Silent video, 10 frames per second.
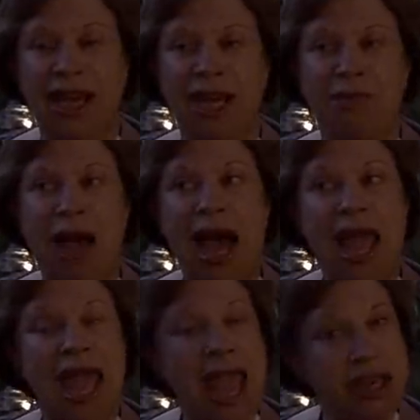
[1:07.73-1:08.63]

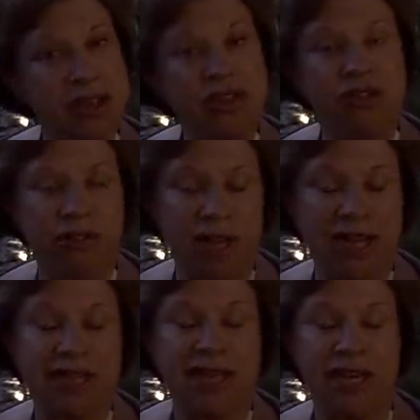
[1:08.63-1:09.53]
I hadn't
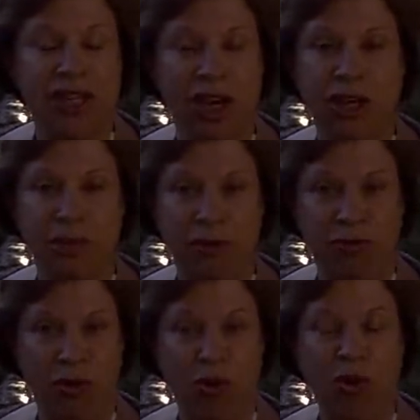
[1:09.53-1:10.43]
really done yoga
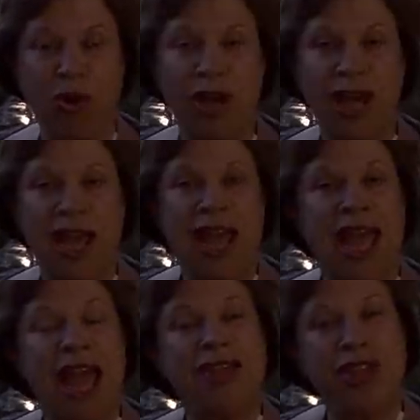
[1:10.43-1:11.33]
before,
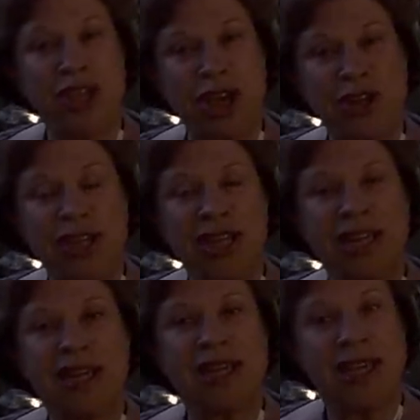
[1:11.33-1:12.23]
and the
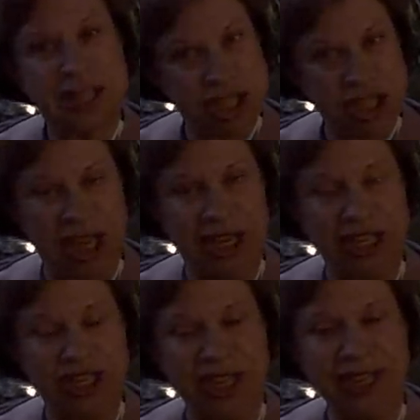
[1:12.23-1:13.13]
yoga is
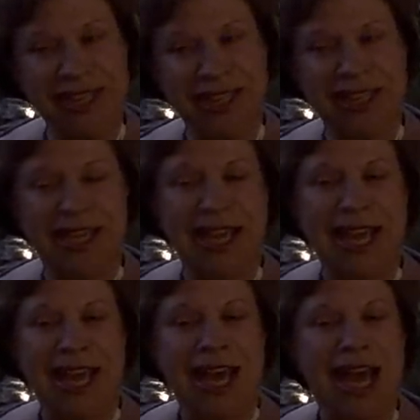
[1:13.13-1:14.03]
challenging.
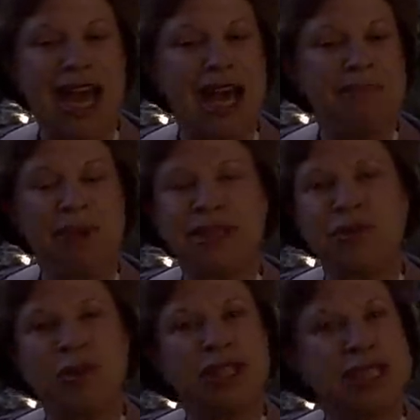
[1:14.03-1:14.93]
But
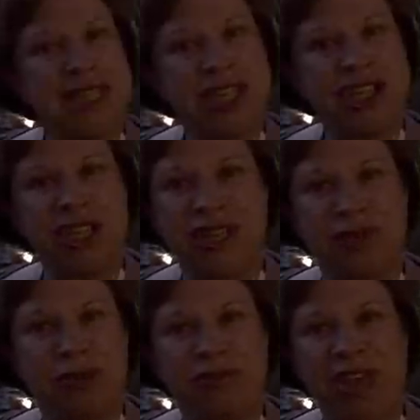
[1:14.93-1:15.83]
with the teaching
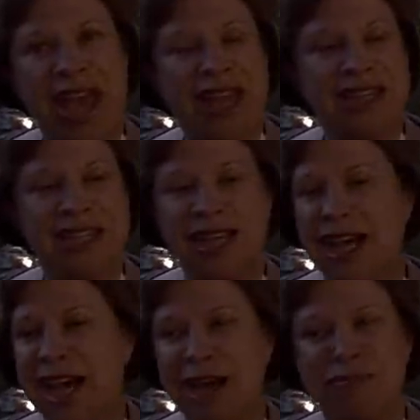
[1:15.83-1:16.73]
that we've had,
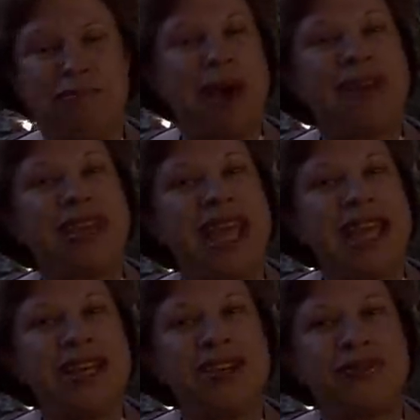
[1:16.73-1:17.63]
by the
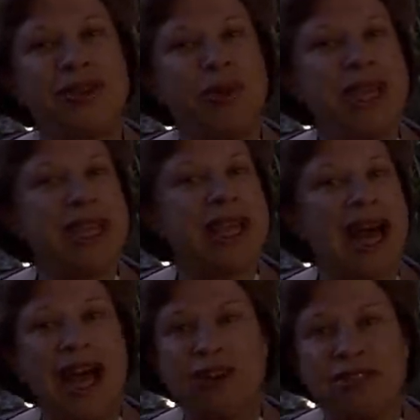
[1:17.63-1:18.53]
end of the week,
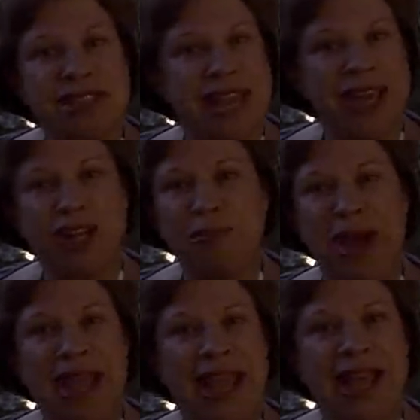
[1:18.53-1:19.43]
I could stand on
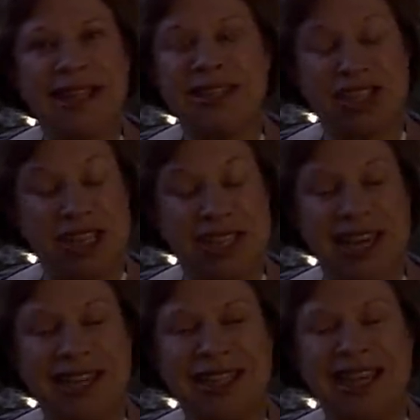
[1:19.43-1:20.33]
my hands just
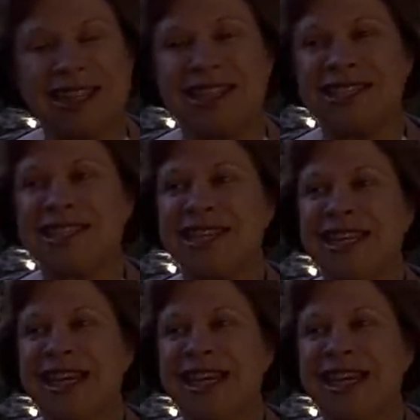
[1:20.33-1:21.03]
like the others.